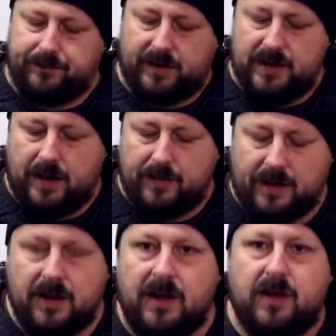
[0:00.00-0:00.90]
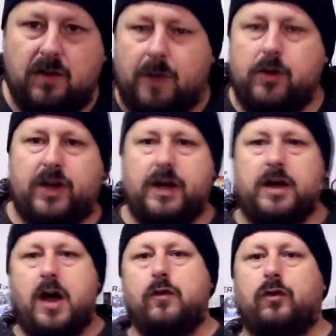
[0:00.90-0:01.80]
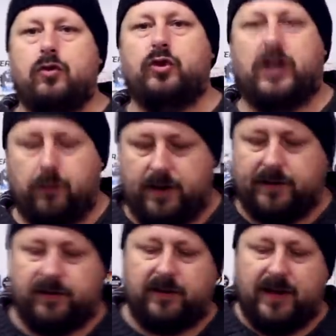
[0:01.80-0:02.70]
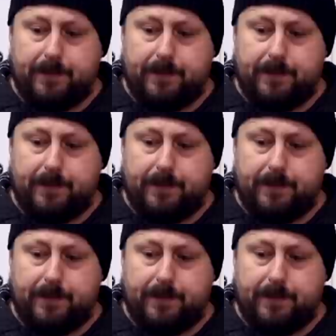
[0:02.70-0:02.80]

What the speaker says: you know, I'm looking at an overall degreaser here,